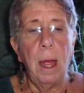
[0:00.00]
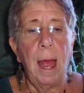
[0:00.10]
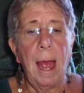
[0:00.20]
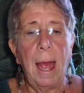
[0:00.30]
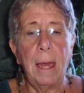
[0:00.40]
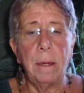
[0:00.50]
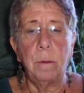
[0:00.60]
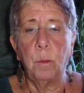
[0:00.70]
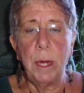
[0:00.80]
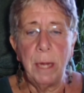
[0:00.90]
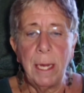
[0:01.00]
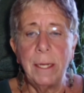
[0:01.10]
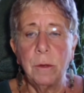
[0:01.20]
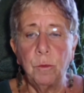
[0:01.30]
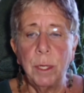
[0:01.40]
And we need
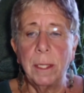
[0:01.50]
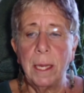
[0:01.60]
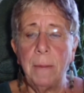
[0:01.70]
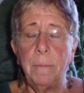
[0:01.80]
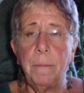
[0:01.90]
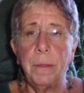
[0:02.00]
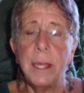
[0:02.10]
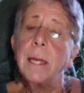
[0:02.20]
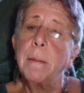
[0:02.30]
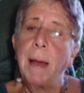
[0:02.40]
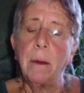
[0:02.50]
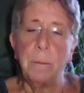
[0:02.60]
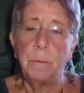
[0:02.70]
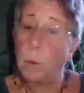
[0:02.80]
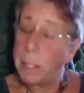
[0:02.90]
to really think about,
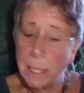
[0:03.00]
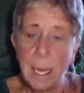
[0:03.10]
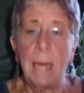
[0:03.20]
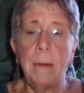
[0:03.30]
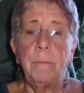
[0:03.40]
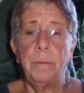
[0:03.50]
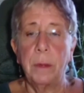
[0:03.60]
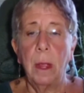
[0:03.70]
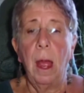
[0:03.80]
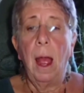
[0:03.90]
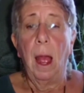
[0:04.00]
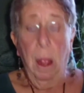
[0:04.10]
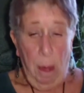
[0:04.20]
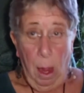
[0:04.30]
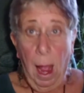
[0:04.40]
once again,
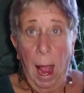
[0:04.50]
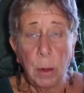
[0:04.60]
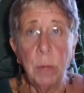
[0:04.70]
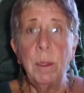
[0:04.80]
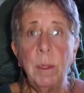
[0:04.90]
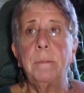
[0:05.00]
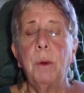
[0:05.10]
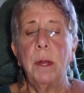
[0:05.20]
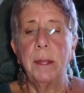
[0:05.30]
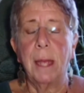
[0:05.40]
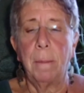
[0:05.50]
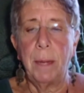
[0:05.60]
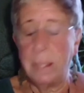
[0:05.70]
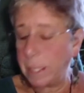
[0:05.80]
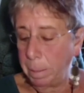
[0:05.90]
how can we support them? In
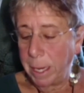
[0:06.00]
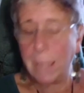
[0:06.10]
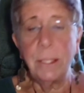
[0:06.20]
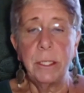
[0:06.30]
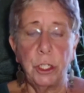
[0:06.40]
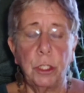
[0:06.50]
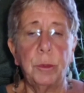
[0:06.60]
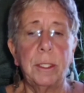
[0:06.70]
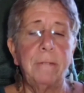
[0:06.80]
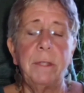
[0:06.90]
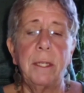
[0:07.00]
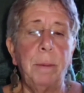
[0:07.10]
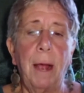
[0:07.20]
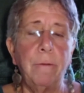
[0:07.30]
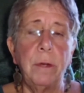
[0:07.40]
some cases, children living in
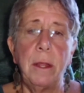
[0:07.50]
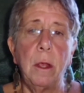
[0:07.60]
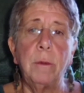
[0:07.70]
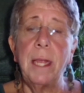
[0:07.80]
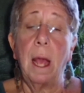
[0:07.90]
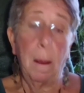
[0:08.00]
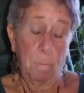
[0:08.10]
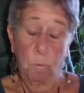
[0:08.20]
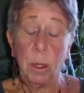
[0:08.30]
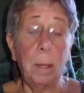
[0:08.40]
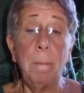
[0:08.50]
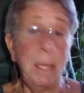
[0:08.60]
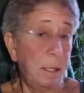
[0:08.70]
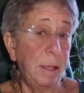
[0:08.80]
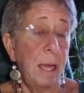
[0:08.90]
poverty, the only real
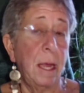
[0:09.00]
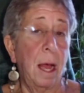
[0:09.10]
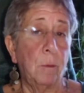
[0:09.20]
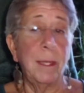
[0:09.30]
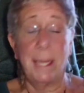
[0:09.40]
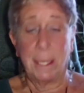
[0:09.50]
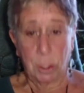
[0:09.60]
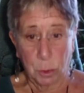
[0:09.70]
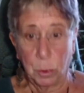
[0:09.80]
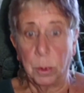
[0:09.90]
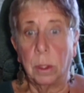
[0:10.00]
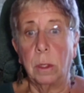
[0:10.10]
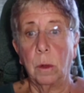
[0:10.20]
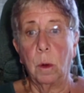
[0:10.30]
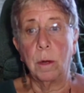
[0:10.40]
meal they got was at school
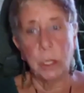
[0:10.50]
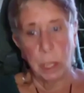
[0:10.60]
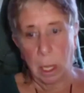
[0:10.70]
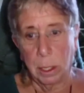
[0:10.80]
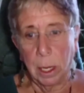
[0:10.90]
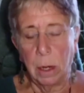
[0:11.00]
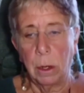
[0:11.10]
or at childcare.